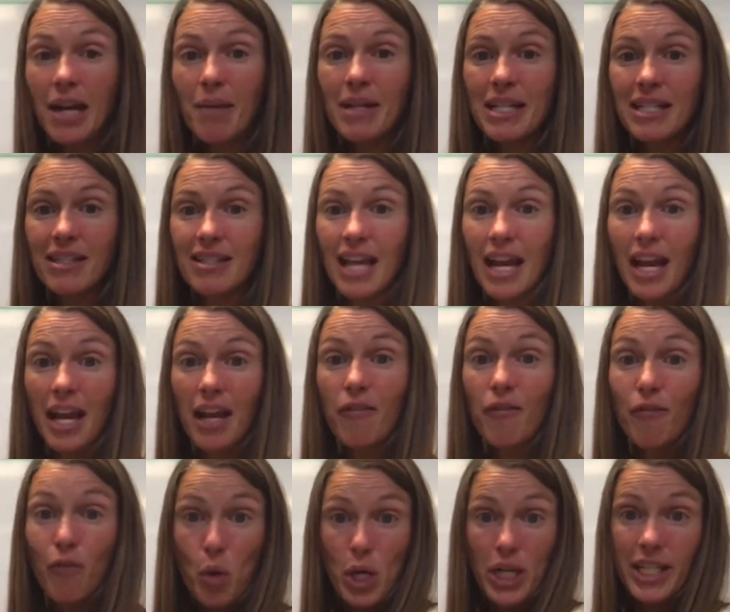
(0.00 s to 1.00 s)
saying
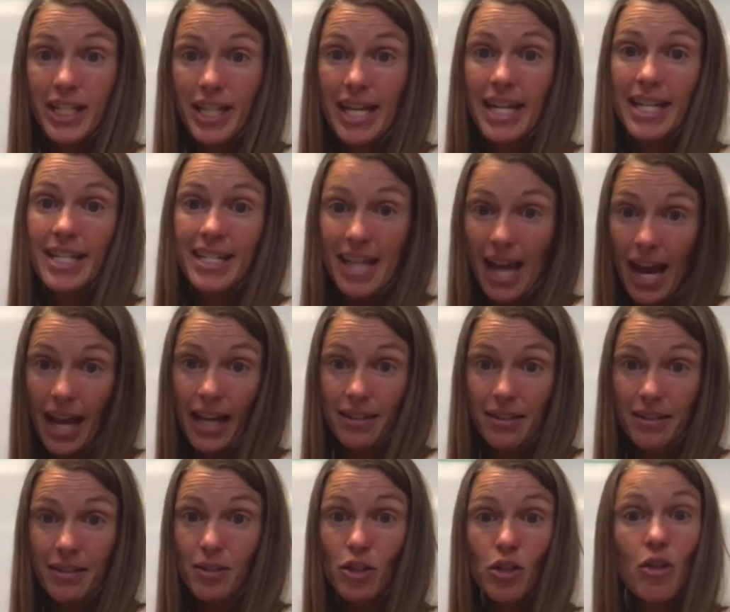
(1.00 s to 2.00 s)
14
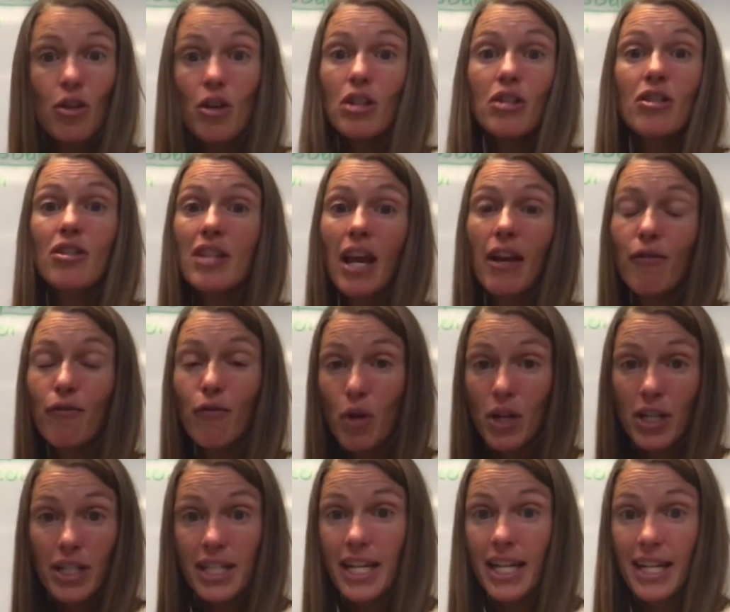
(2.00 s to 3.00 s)
tens. You could say
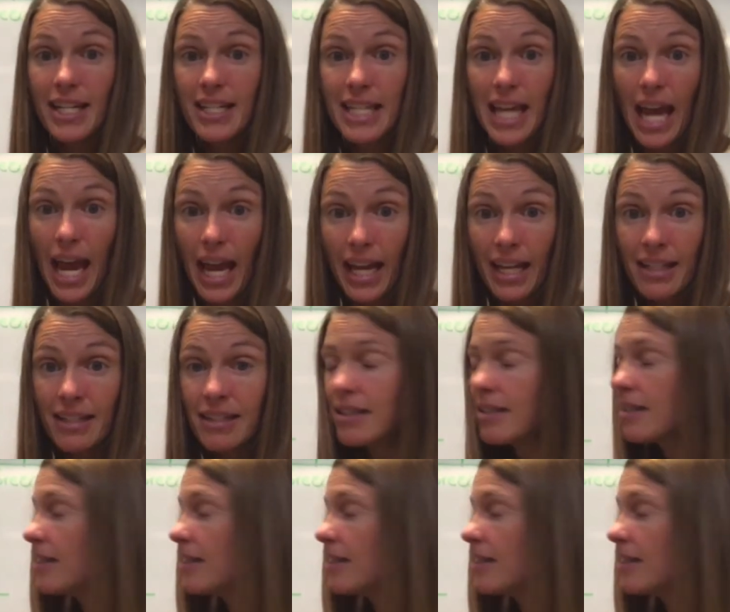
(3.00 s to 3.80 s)
14 tens,